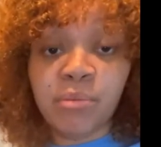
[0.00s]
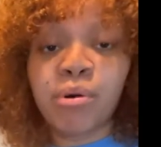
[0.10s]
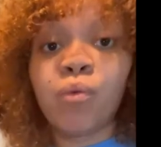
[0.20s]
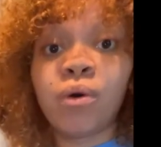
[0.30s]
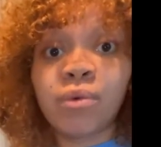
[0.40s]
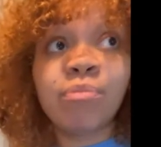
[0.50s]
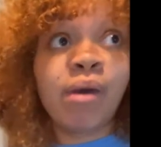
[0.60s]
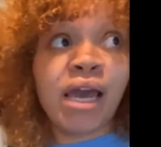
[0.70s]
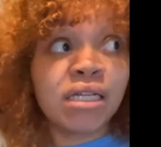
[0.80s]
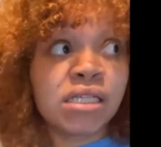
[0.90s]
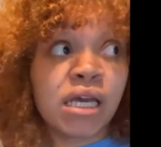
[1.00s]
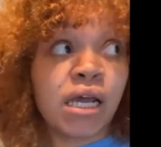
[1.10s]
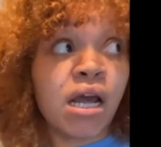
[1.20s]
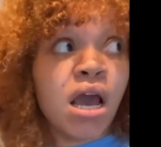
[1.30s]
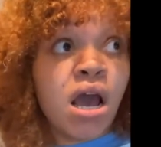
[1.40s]
But when we painted
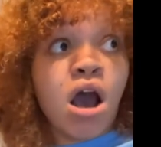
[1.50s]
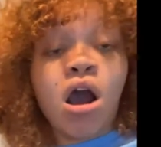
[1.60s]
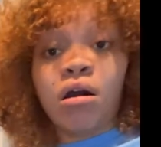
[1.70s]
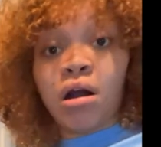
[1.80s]
our